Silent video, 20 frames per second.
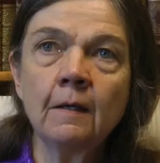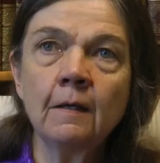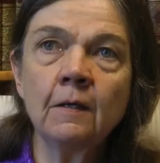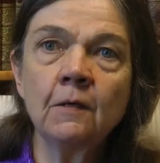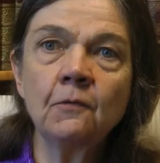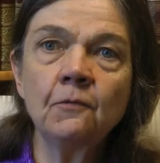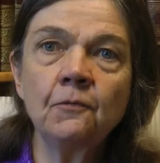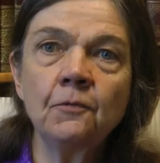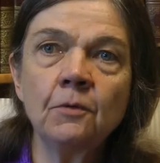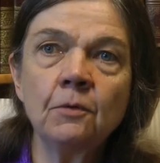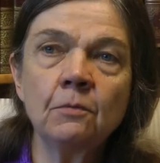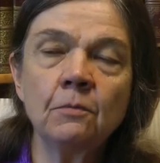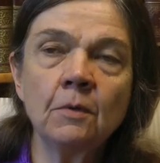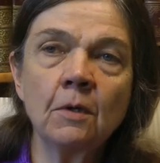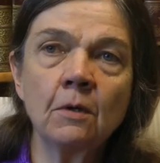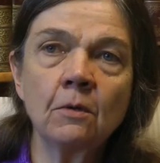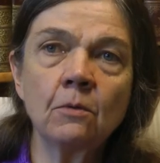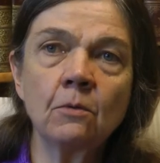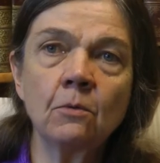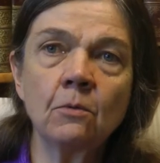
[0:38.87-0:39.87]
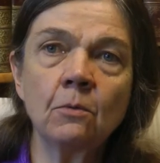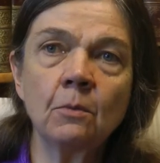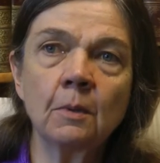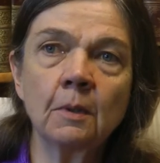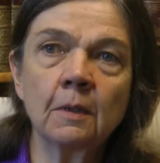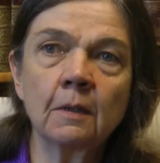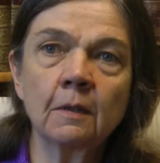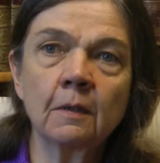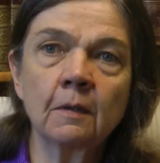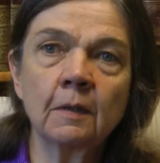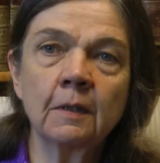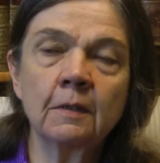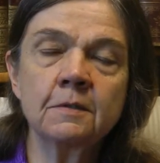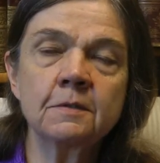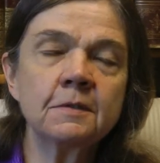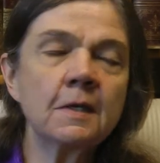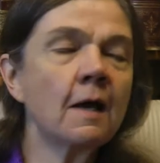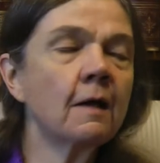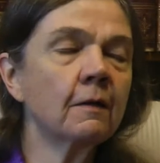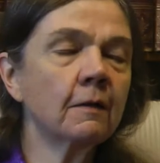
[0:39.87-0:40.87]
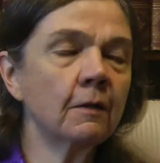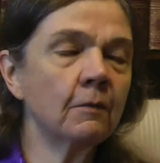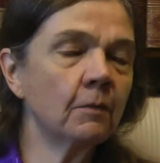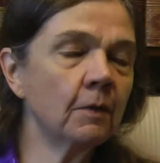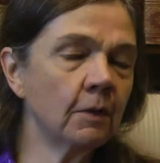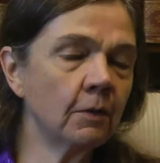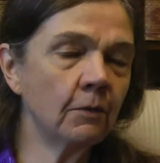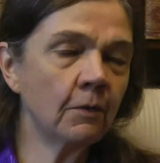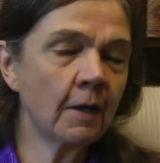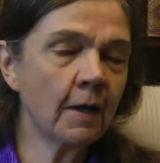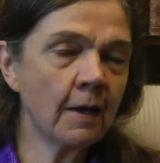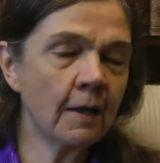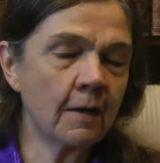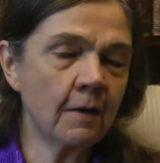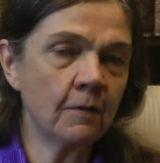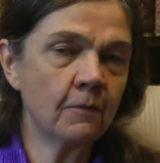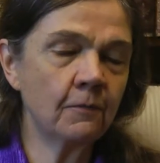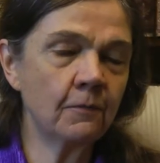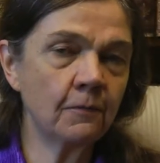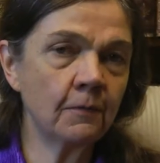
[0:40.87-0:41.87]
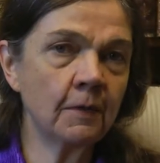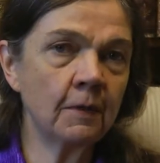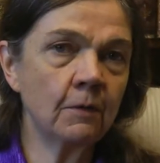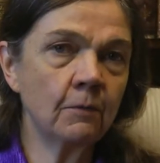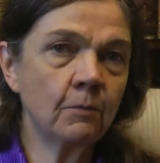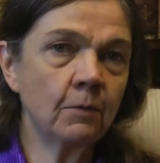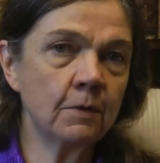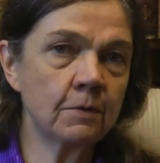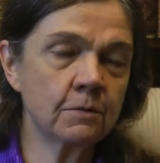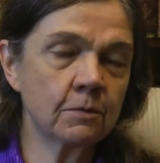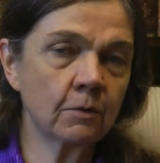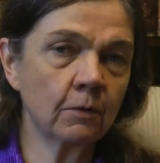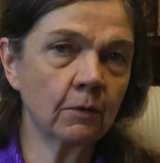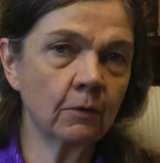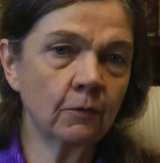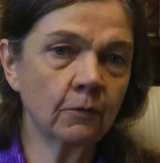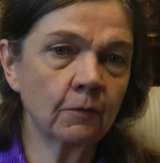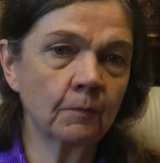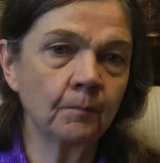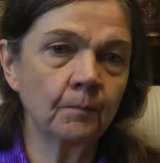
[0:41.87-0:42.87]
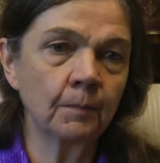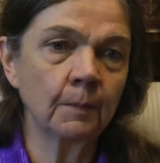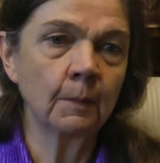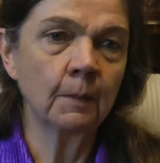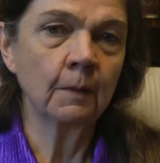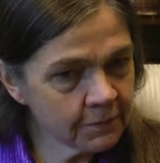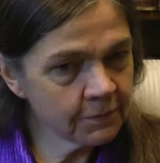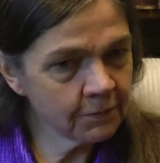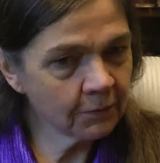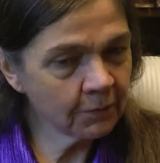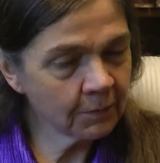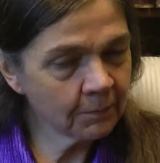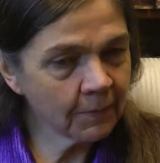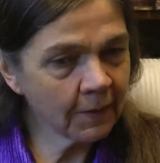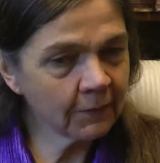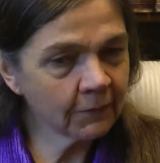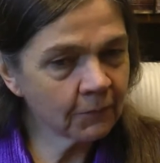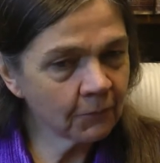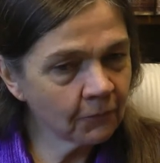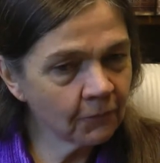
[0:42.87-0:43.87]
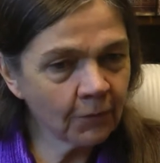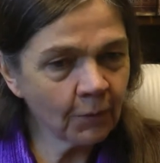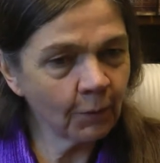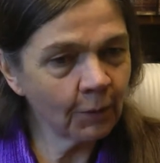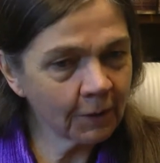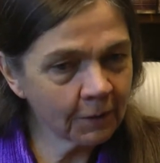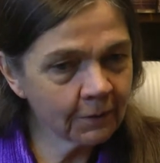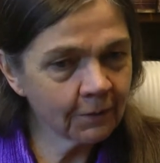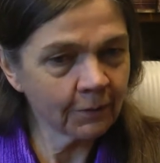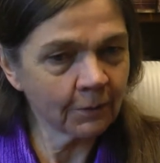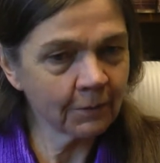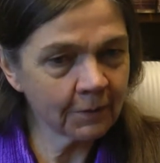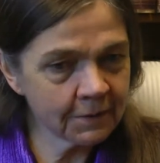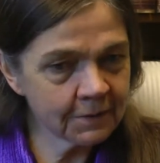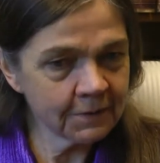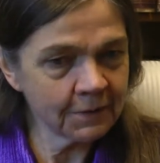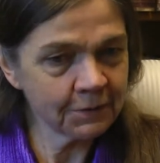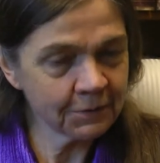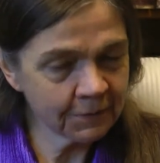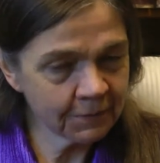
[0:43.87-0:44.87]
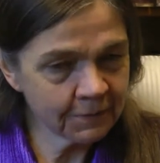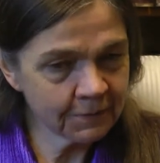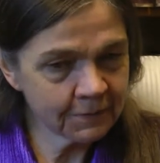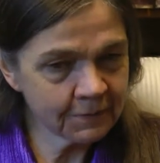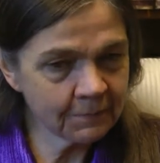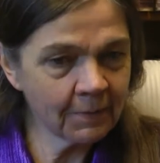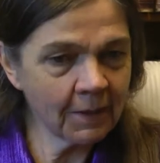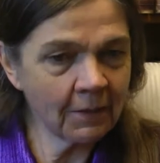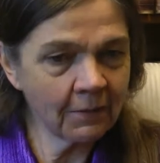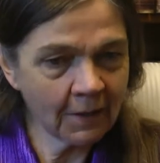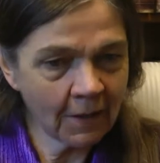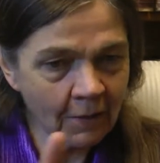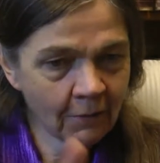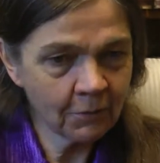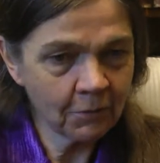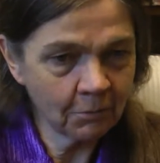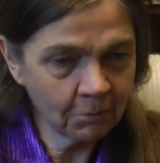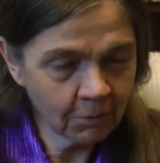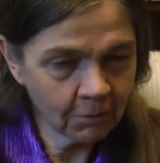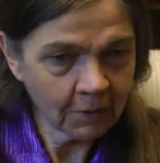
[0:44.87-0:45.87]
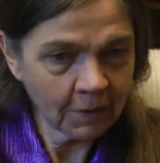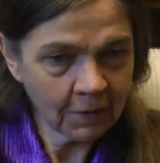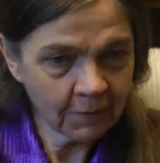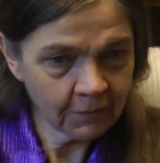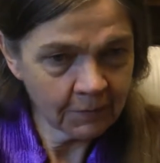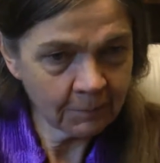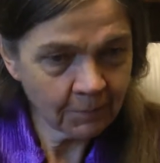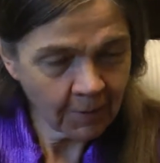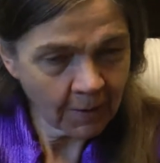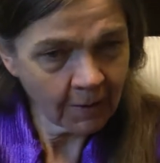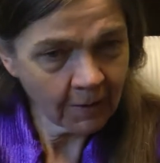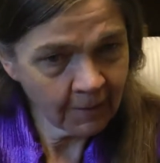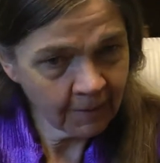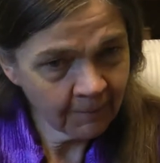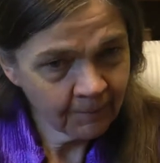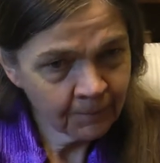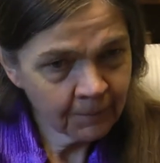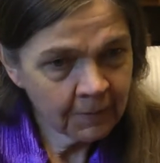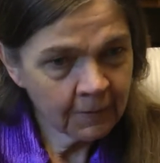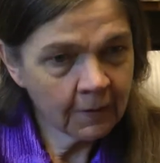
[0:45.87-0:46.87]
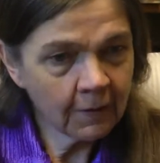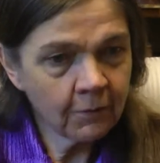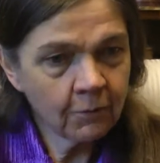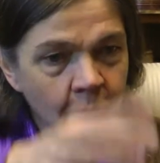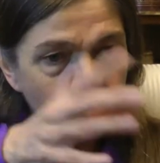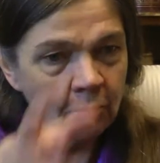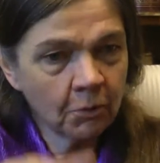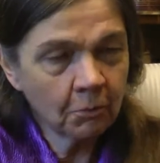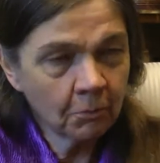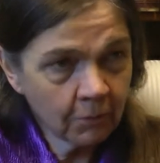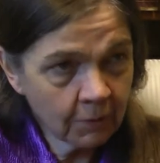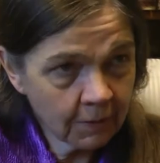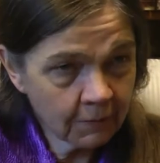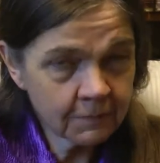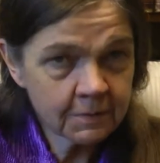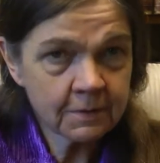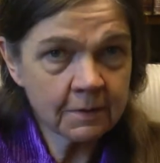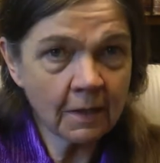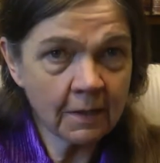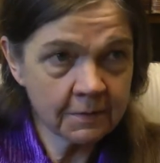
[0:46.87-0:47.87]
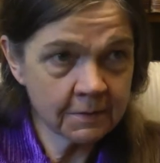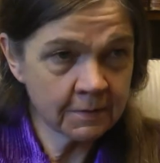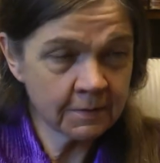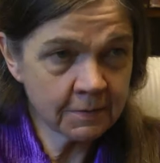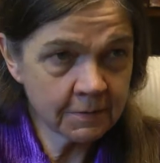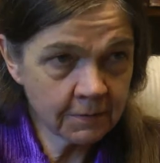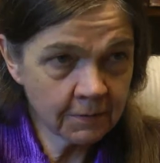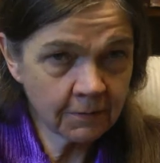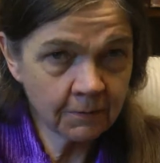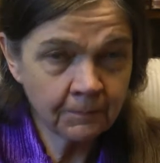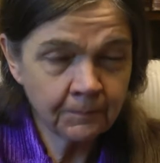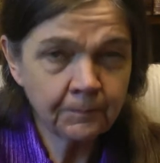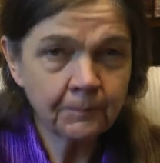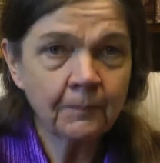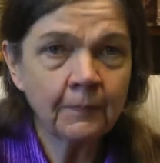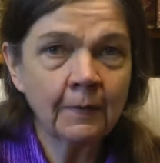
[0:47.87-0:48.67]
If you know exactly what you have in a resource, so you can make some very clear decisions about how you will cut the pie and who you will give slices to,